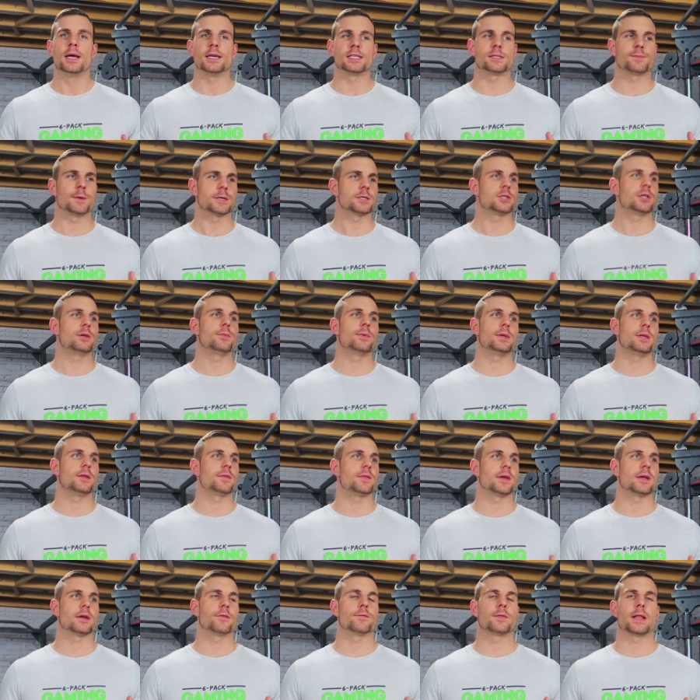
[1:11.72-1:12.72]
especially when
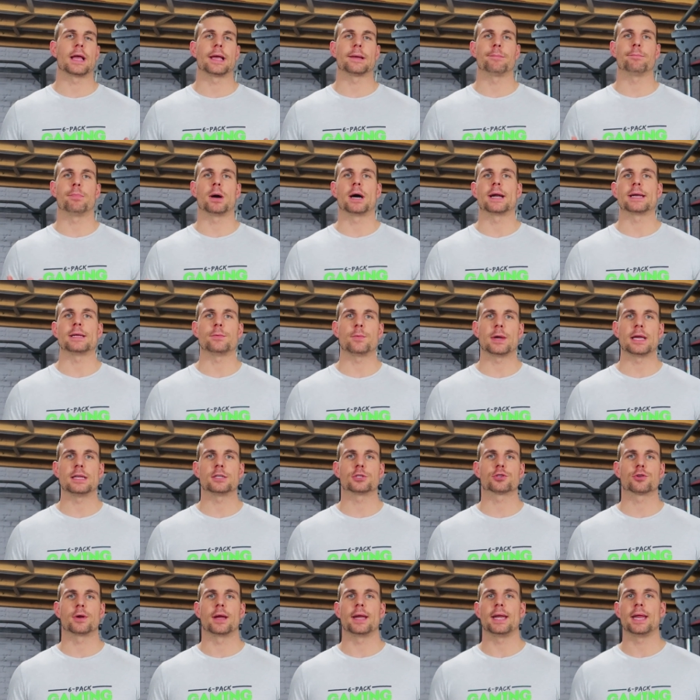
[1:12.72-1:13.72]
you think of like body
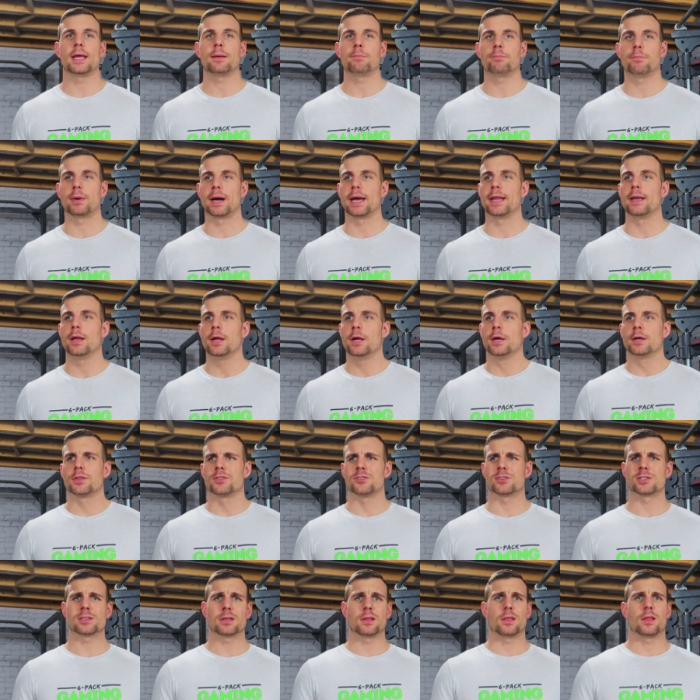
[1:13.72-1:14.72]
weight training, but
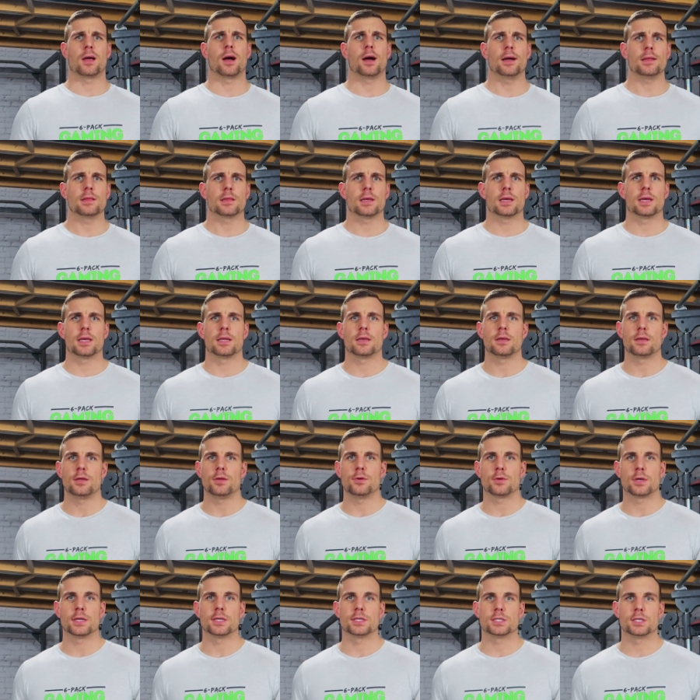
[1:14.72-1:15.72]
there's a lot that
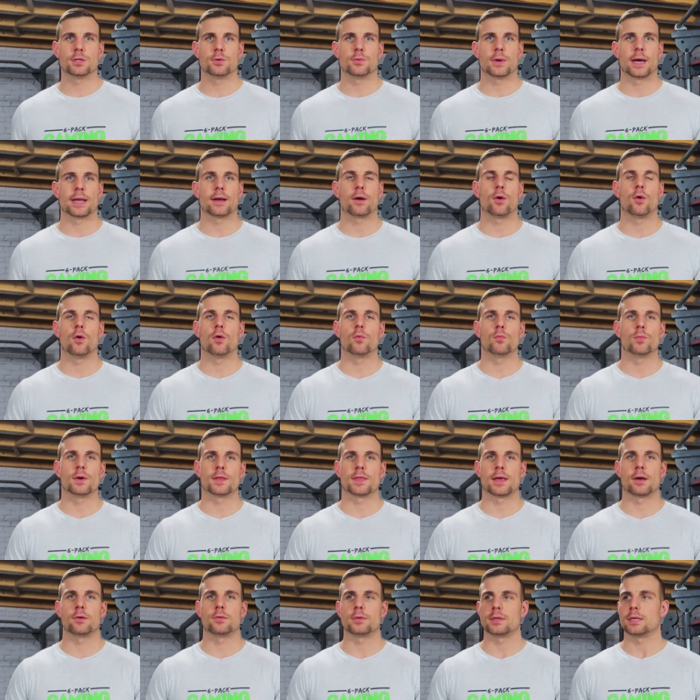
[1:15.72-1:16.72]
you can do at home
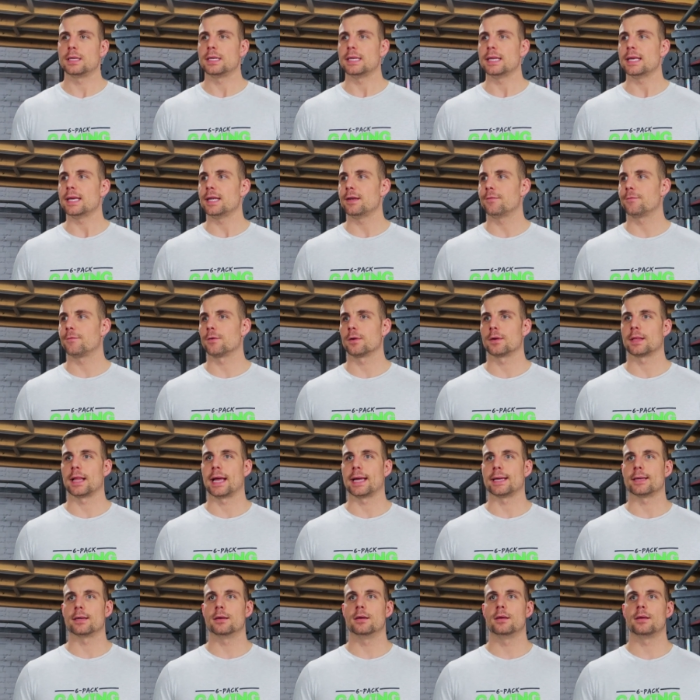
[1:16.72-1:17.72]
without the need for
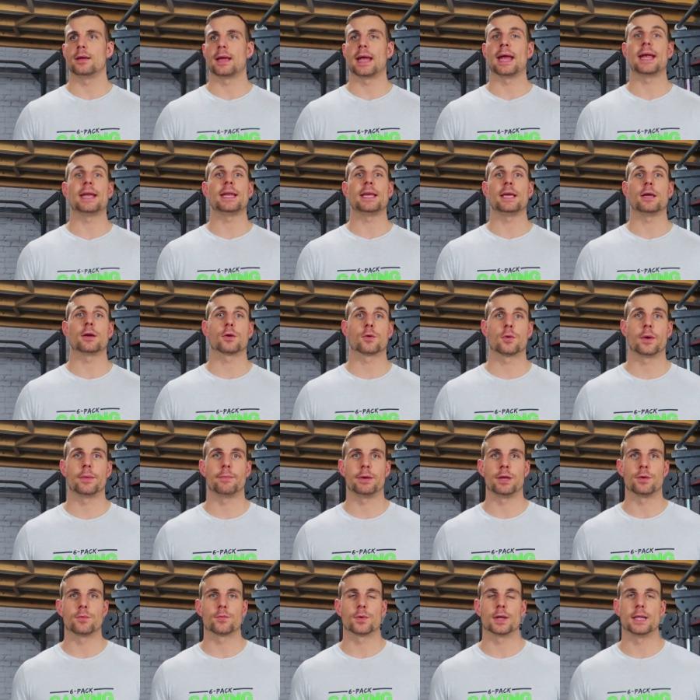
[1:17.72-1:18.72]
like any
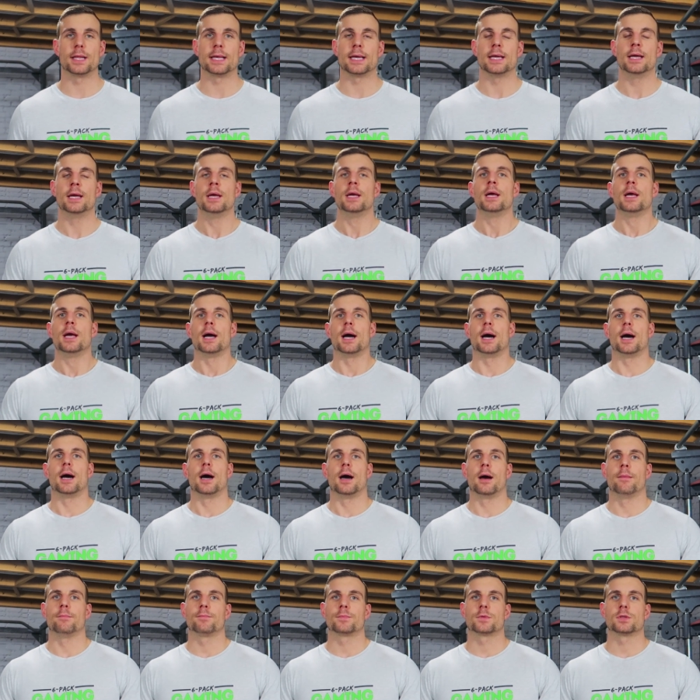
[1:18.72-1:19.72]
equipment, really.
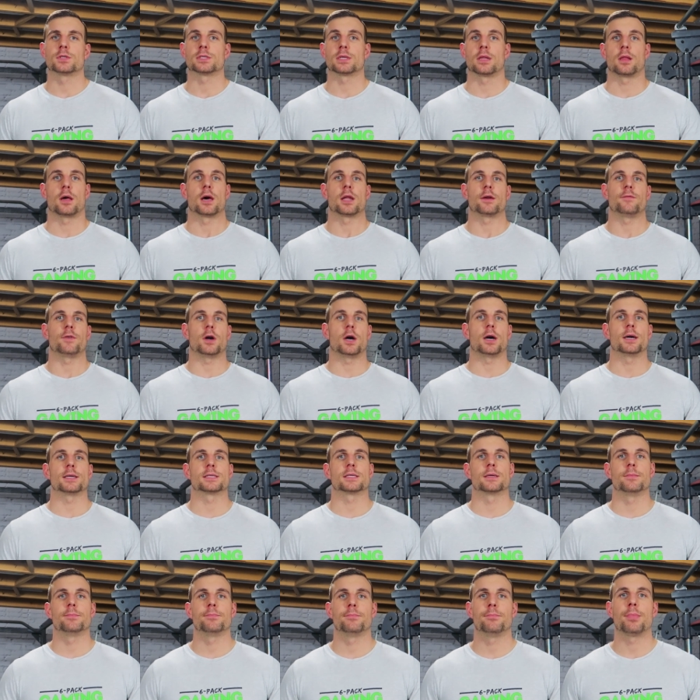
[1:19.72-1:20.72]
There's a lot of
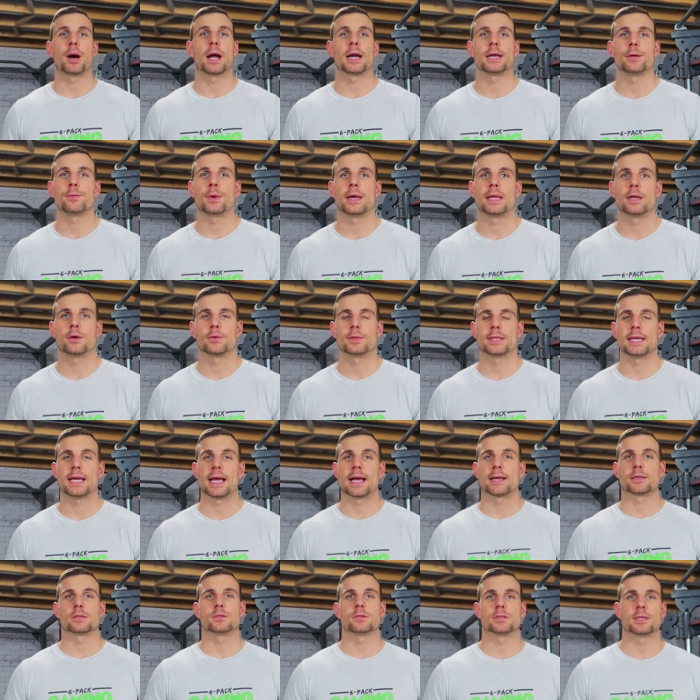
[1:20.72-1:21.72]
awesome body weight
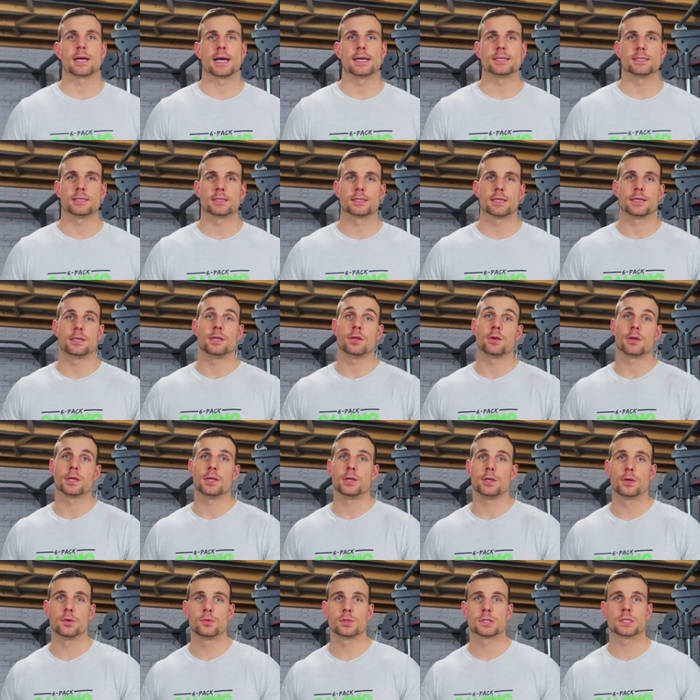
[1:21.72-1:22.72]
only exercises that you
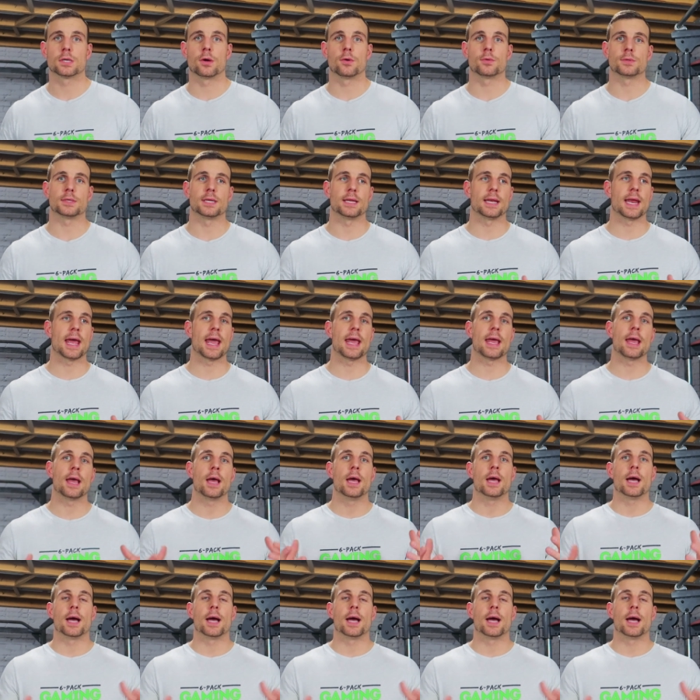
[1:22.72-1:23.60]
can do. So today